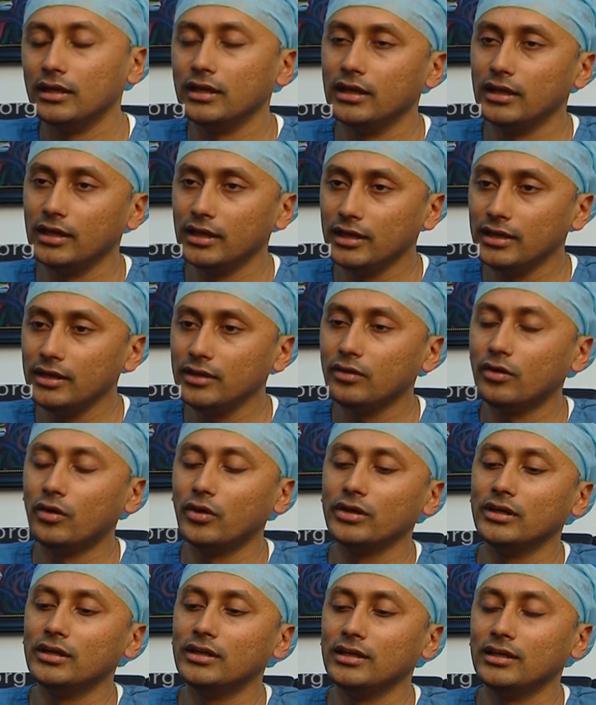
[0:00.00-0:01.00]
Any
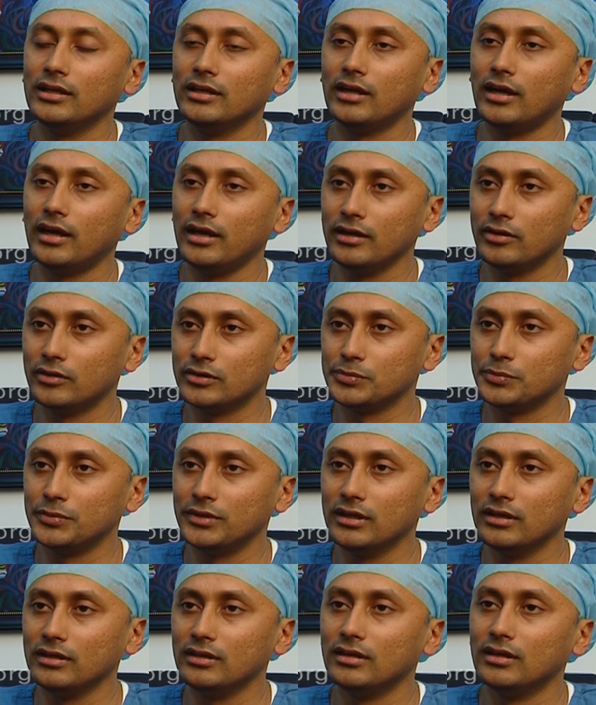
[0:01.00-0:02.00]
ordinary eye
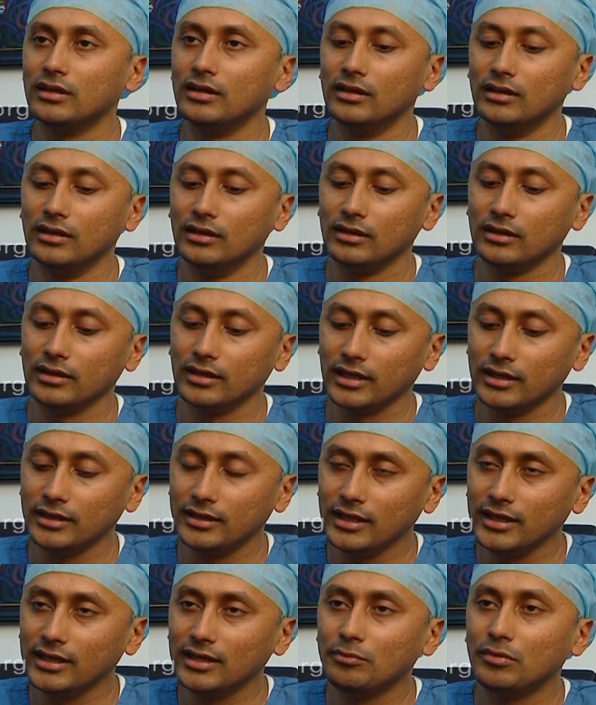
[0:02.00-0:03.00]
hospital can
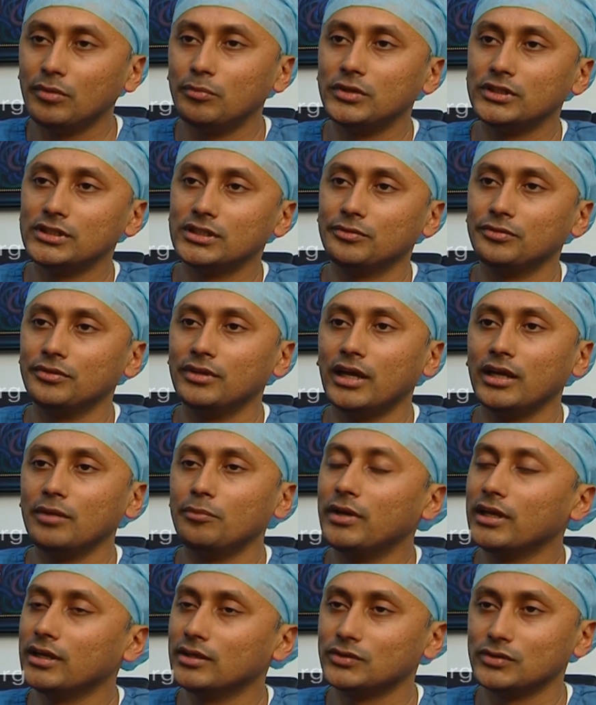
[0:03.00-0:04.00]
take a membership of the
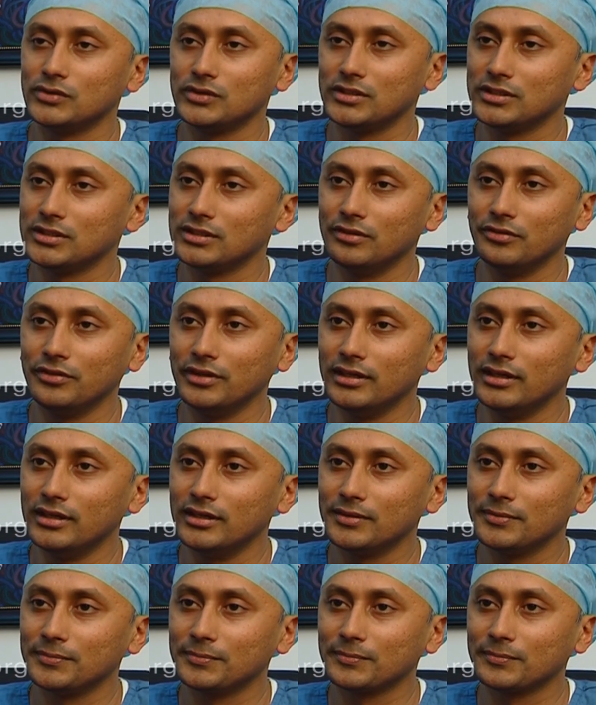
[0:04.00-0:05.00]
iBank Association of India,
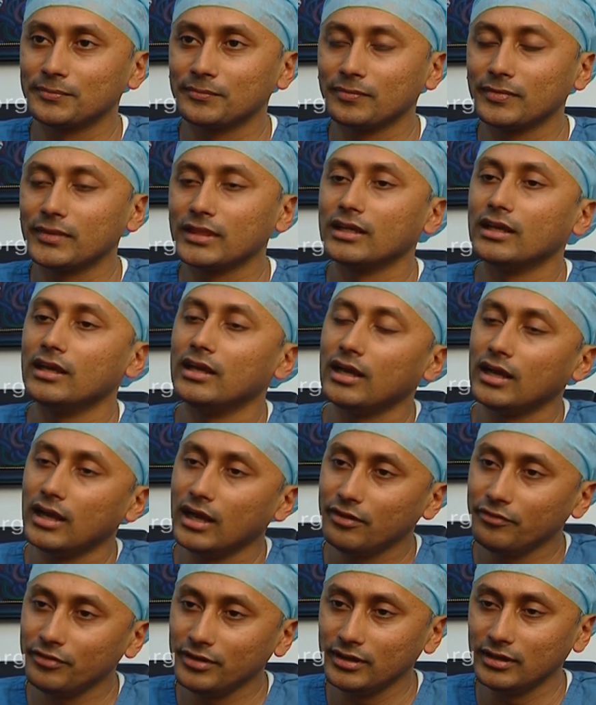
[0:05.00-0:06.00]
have
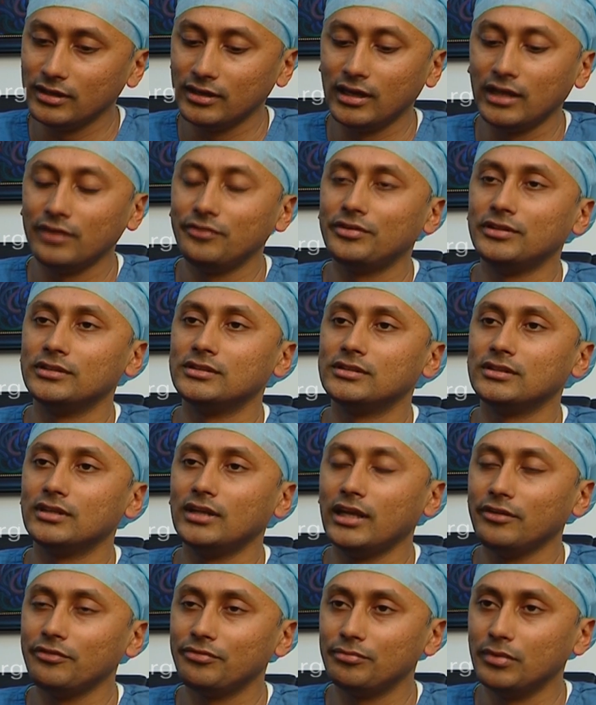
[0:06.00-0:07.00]
a
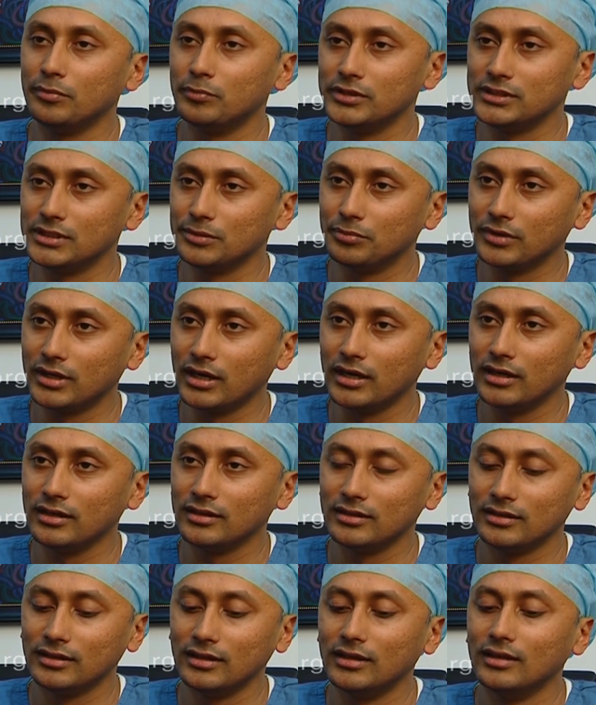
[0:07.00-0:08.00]
life membership card,
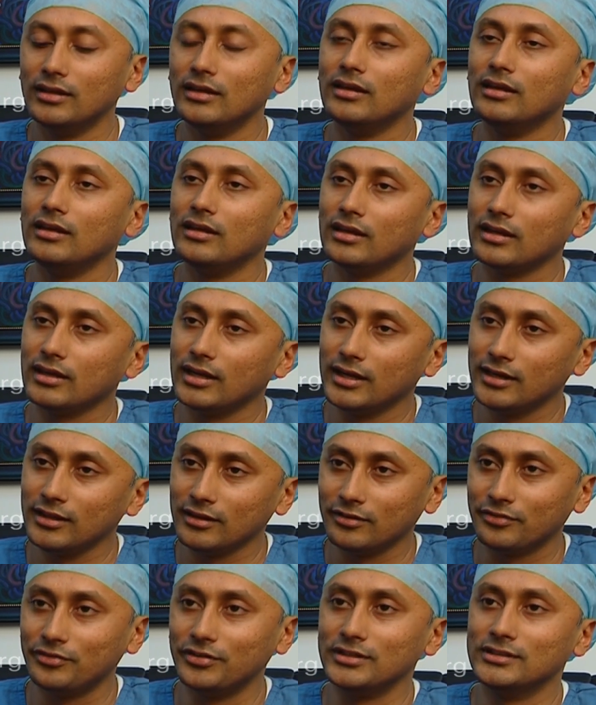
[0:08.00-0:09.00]
get a
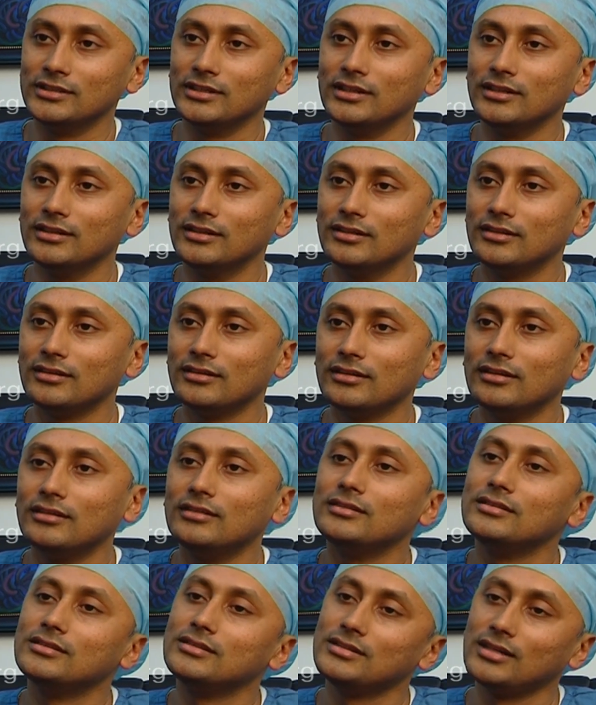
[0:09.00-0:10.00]
refrigerator,
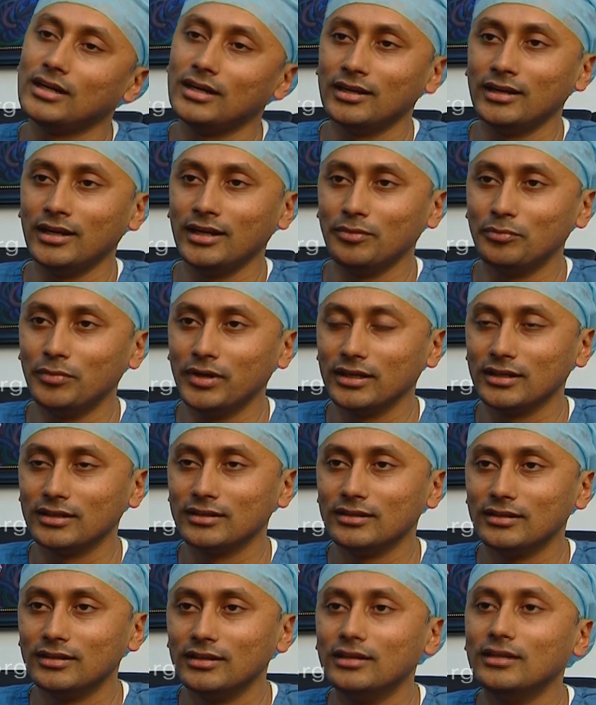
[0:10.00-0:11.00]
start an iBank.
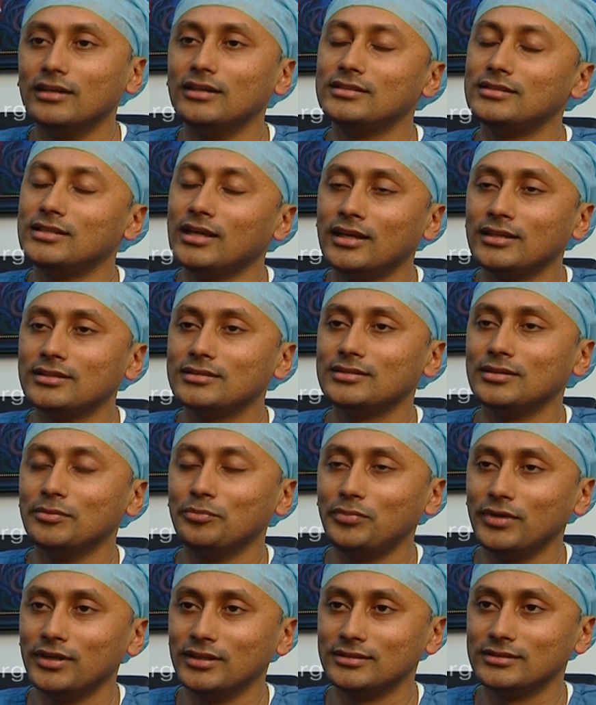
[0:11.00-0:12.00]
It is as
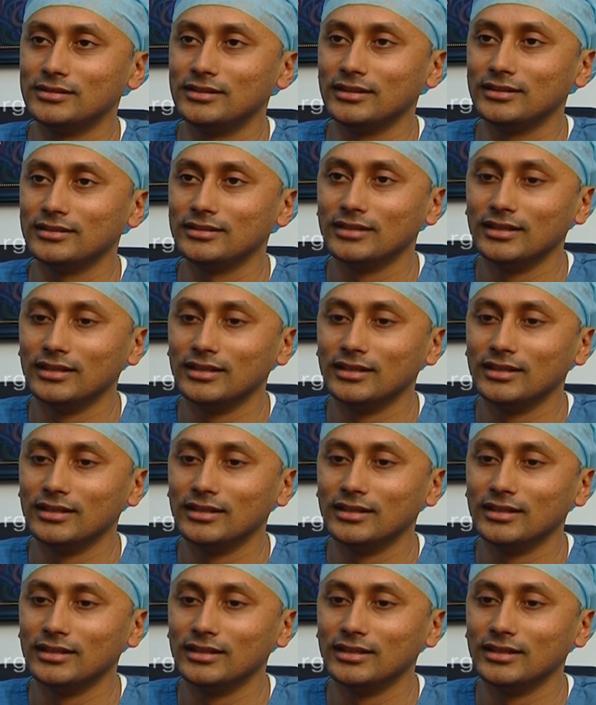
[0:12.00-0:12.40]
simple as that.